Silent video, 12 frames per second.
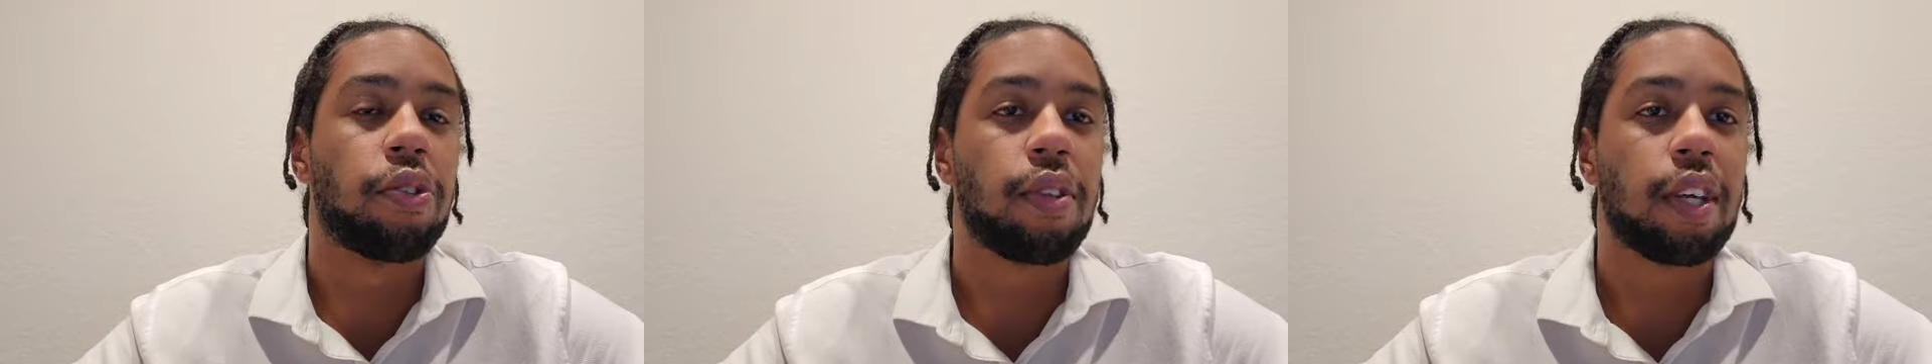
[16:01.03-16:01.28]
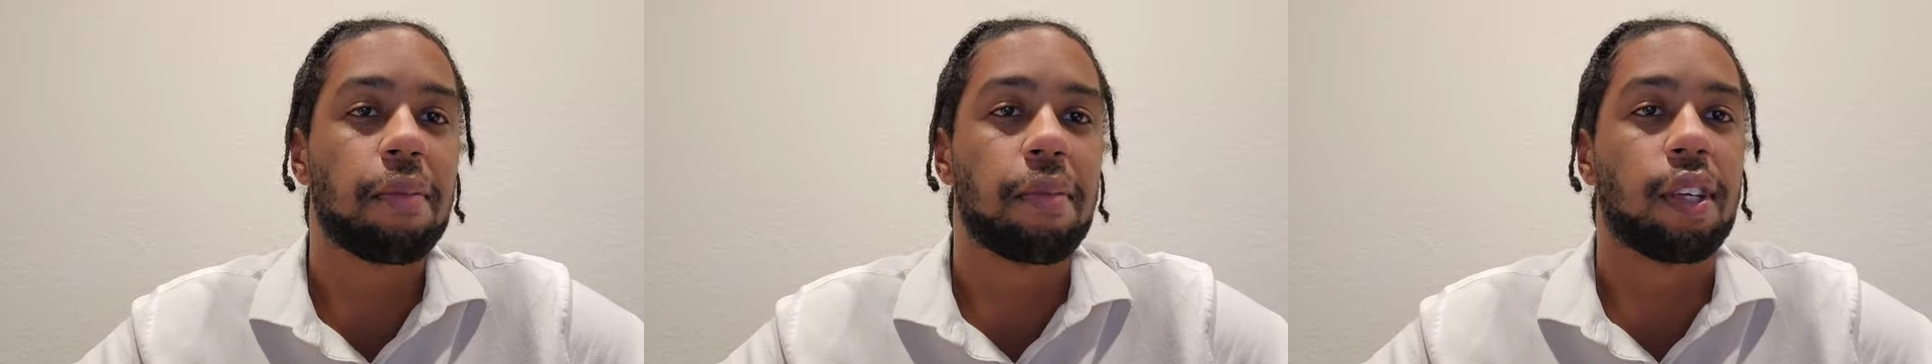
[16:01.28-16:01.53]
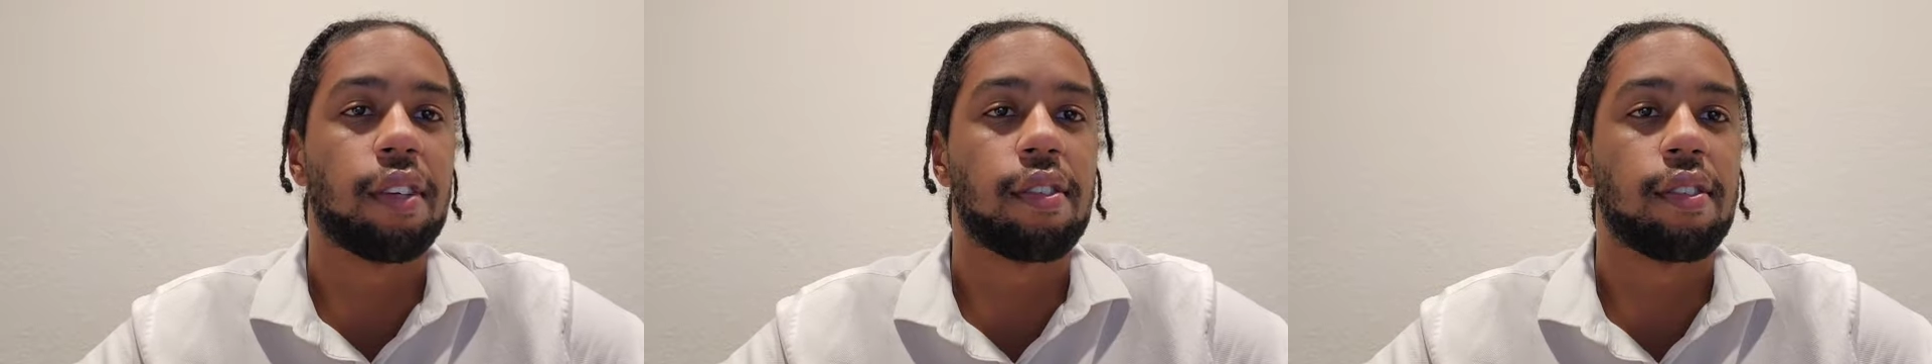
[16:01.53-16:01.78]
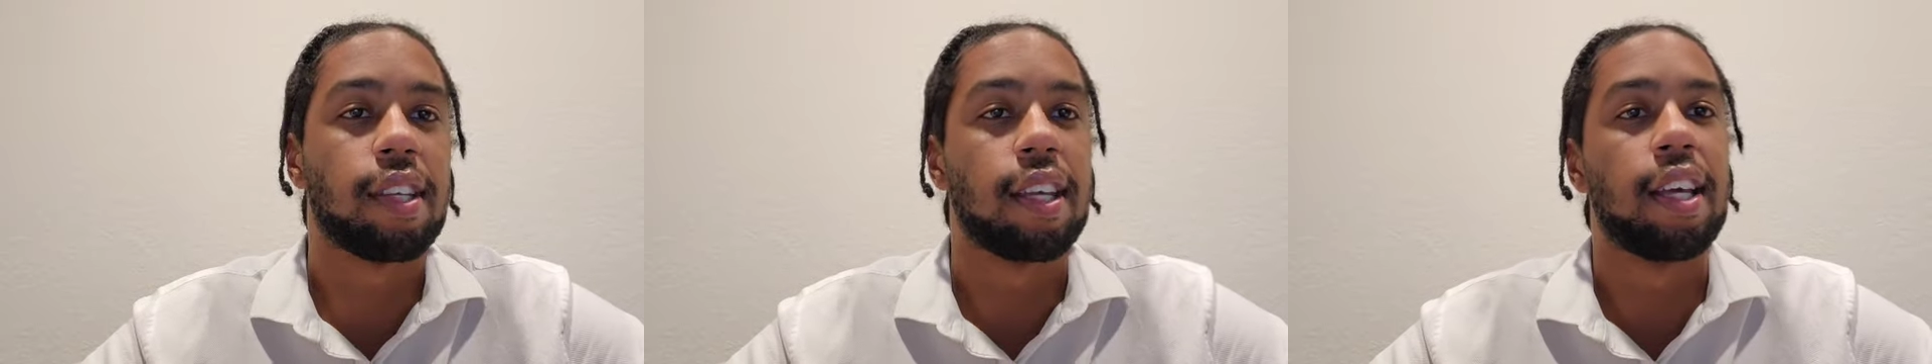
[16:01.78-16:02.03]
do that,
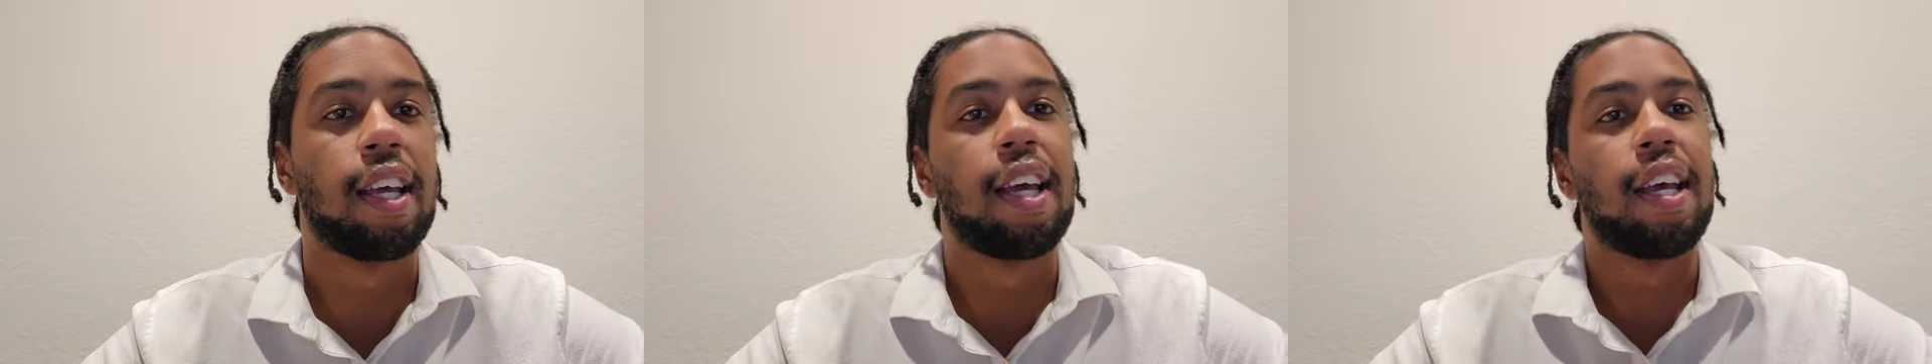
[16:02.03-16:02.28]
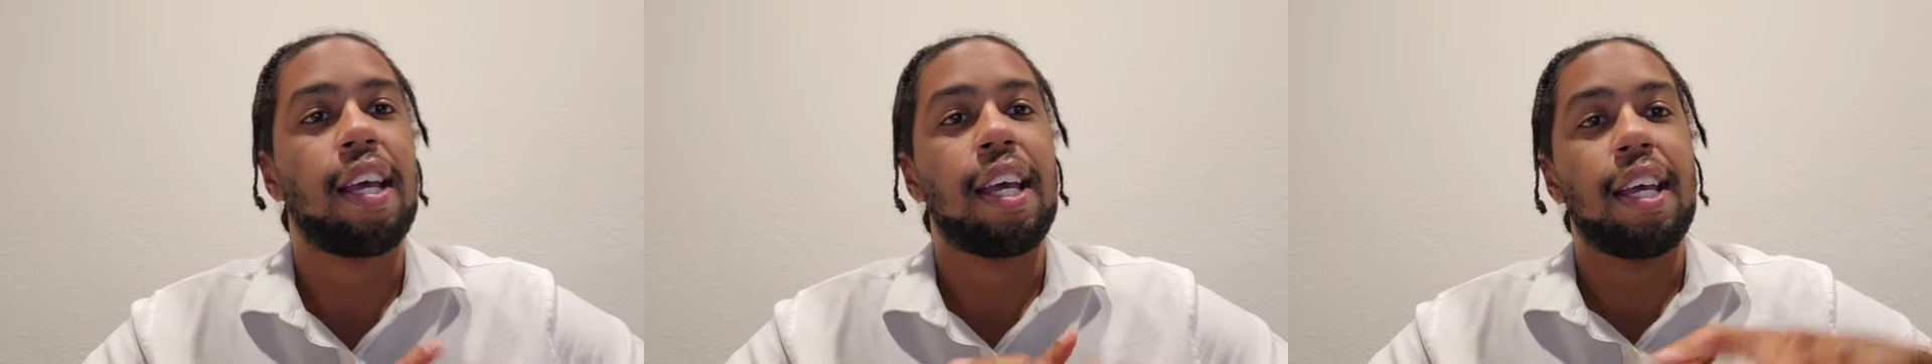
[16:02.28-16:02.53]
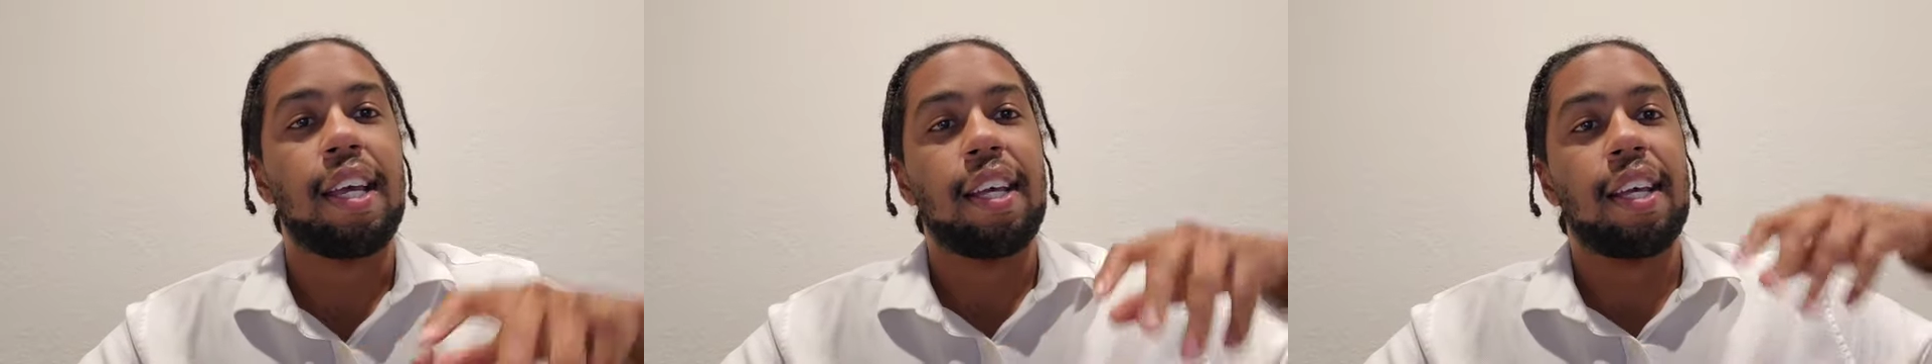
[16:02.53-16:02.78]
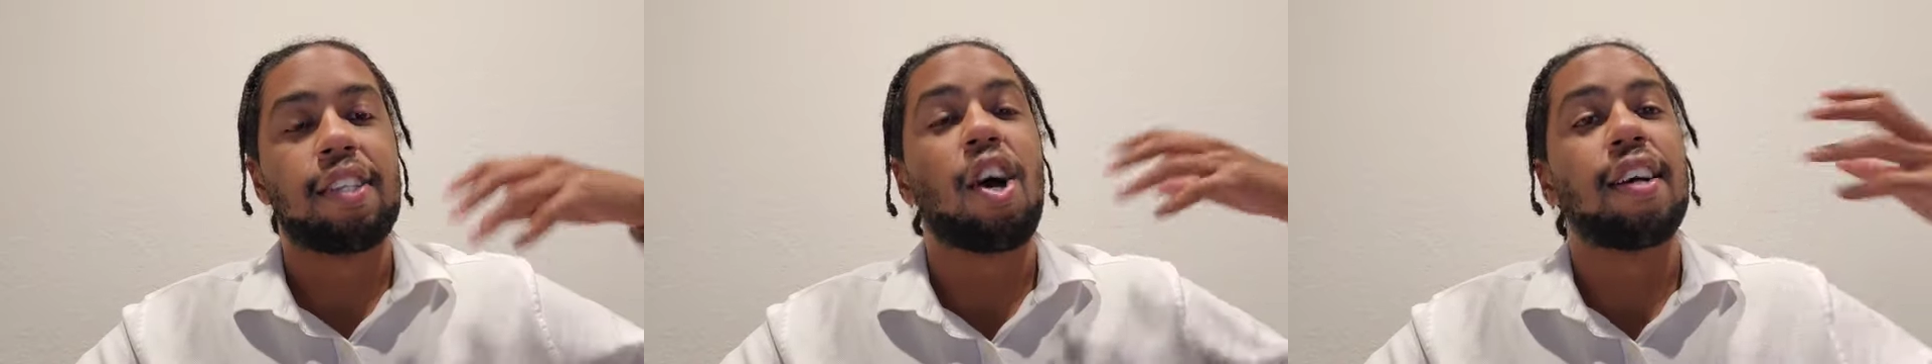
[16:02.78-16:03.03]
because it's